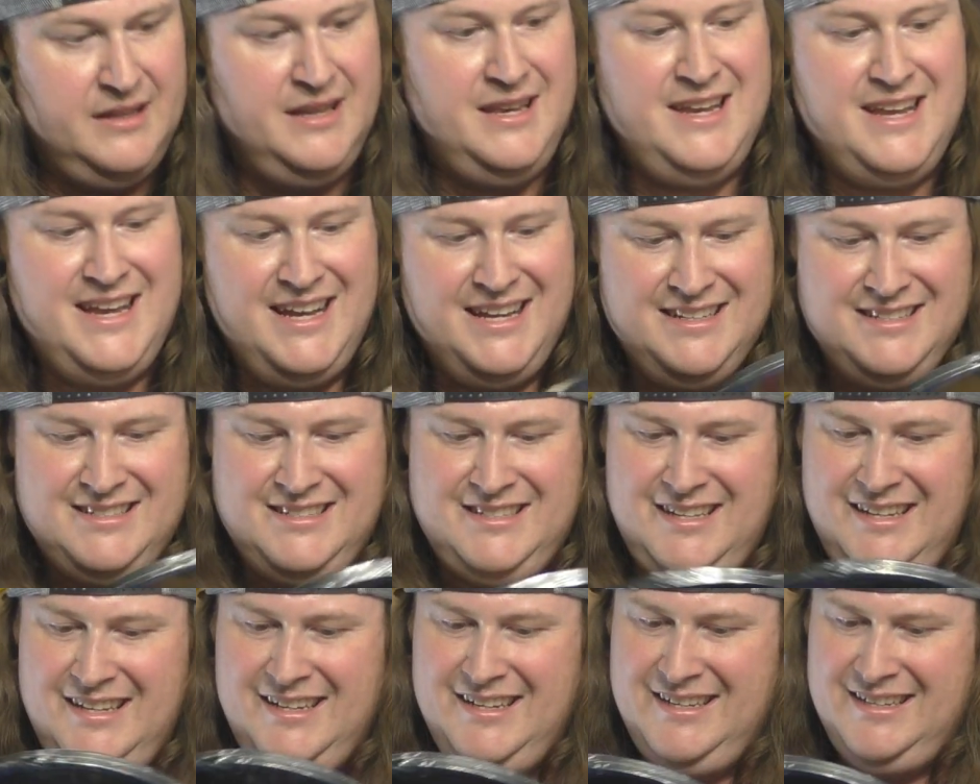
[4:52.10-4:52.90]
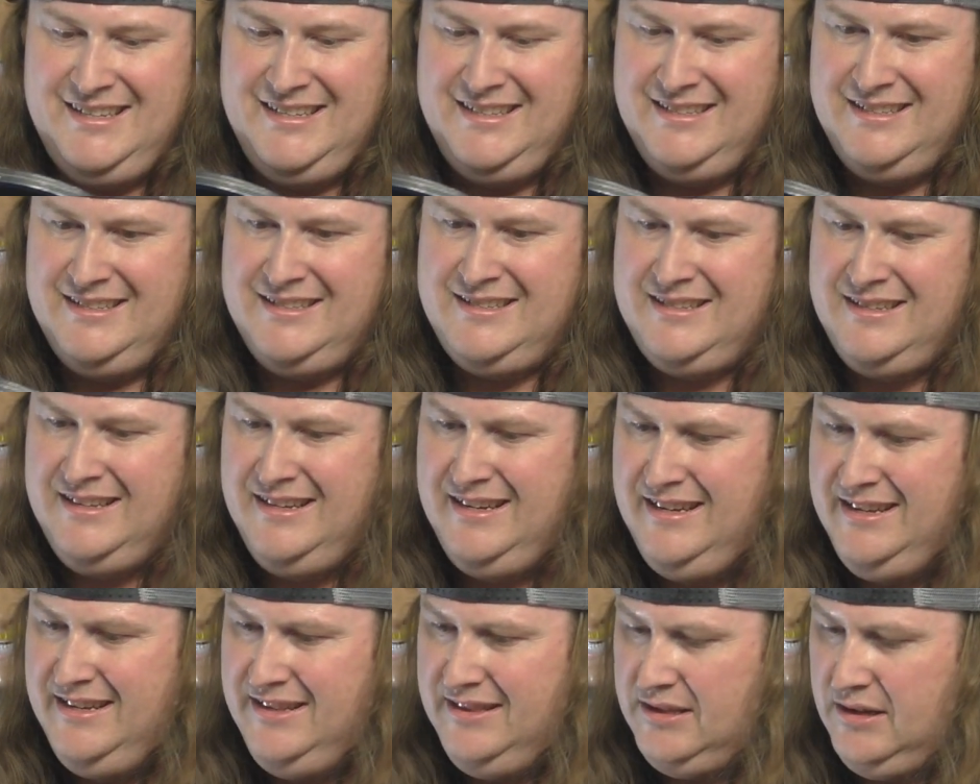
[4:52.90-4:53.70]
next is
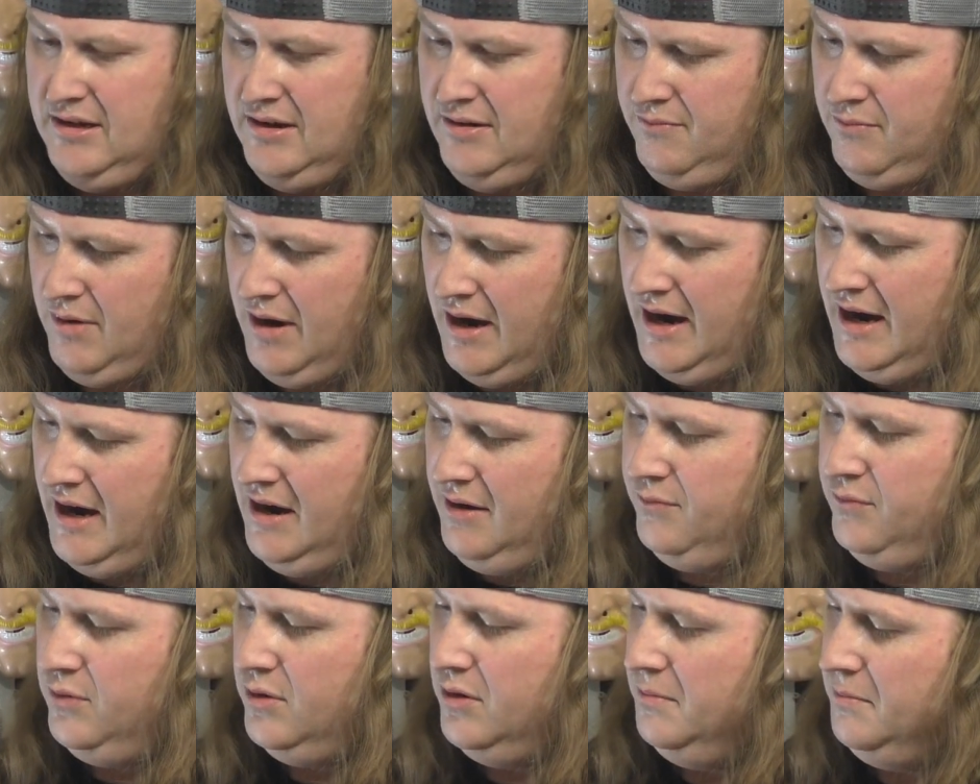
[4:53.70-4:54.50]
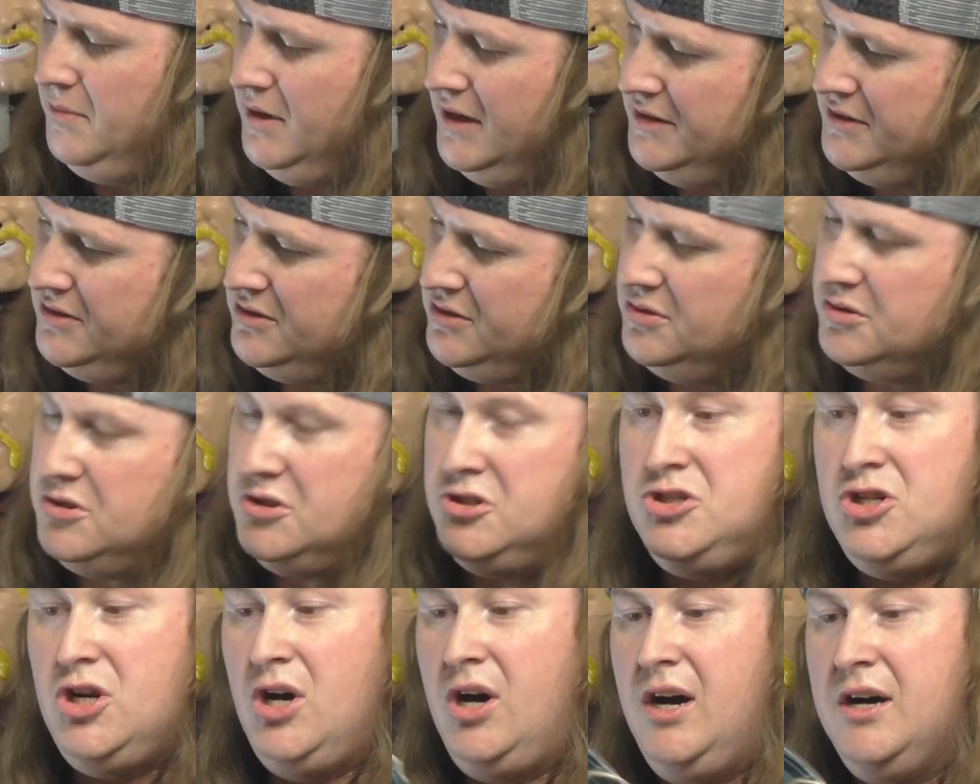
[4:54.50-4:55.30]
the Avro
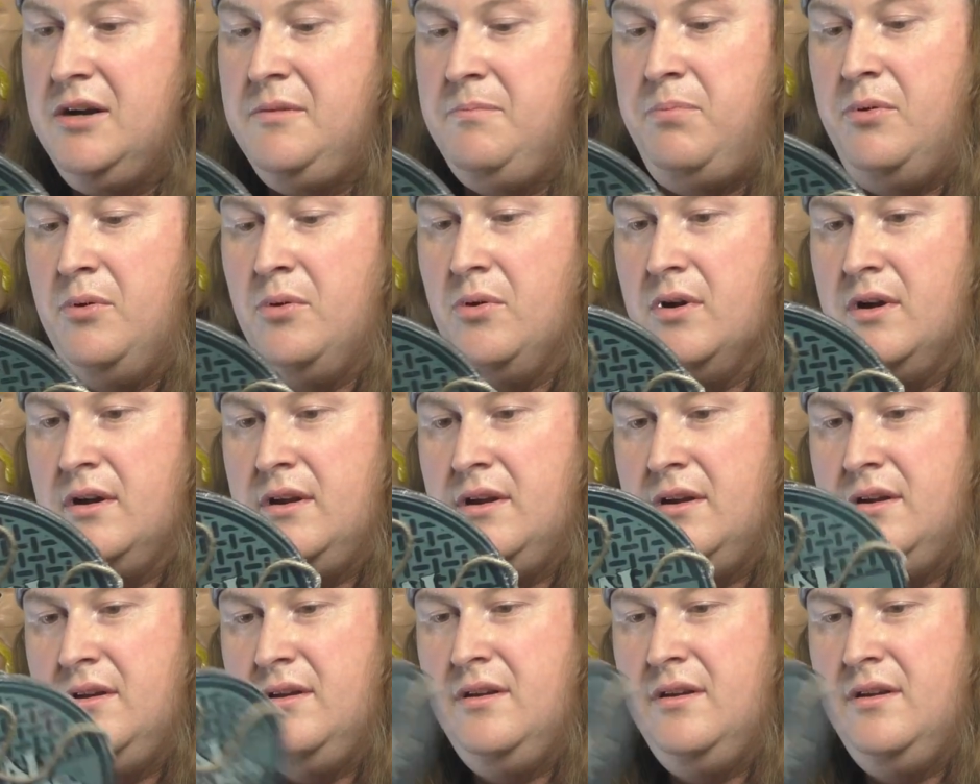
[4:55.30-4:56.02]
Monsters chalkboard.